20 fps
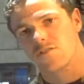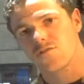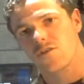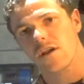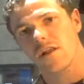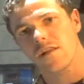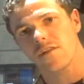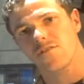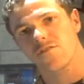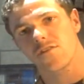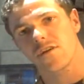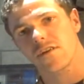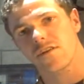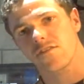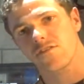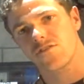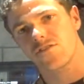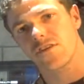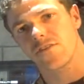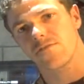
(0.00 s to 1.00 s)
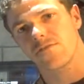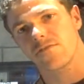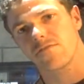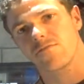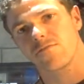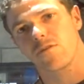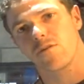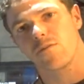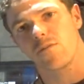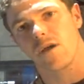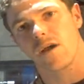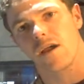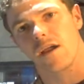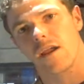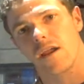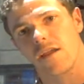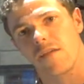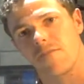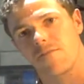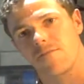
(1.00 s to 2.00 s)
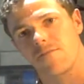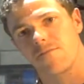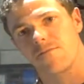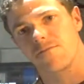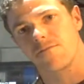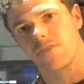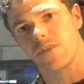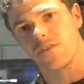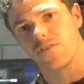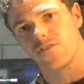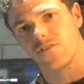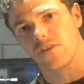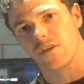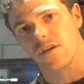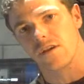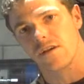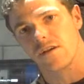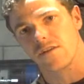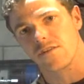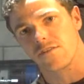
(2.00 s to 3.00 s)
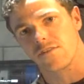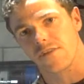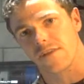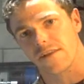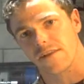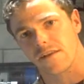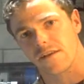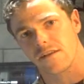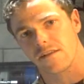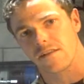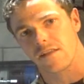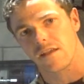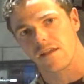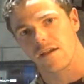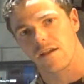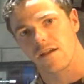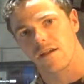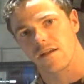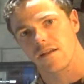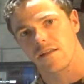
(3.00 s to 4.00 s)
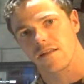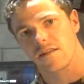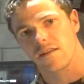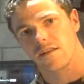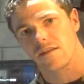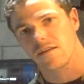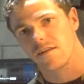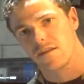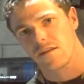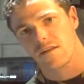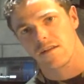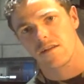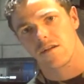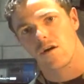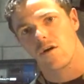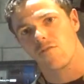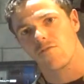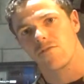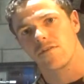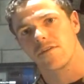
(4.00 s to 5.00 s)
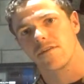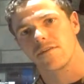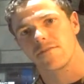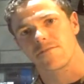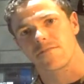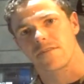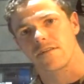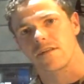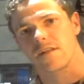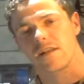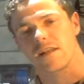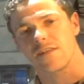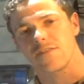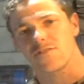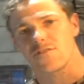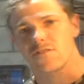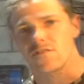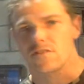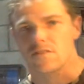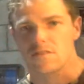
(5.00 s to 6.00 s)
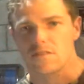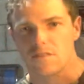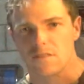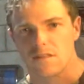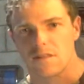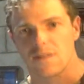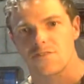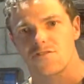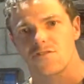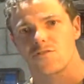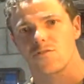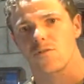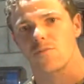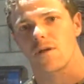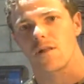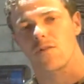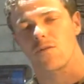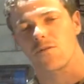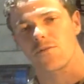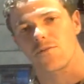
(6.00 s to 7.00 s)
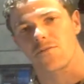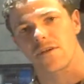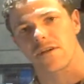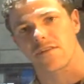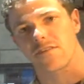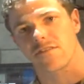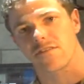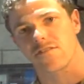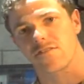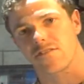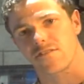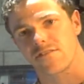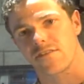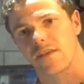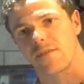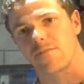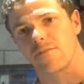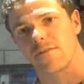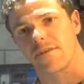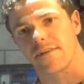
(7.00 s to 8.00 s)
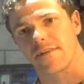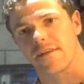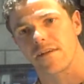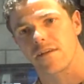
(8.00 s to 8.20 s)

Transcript: Trailer director is different from a feature director. They are often different, unless you're talking about Lord of the Rings. It's the same director.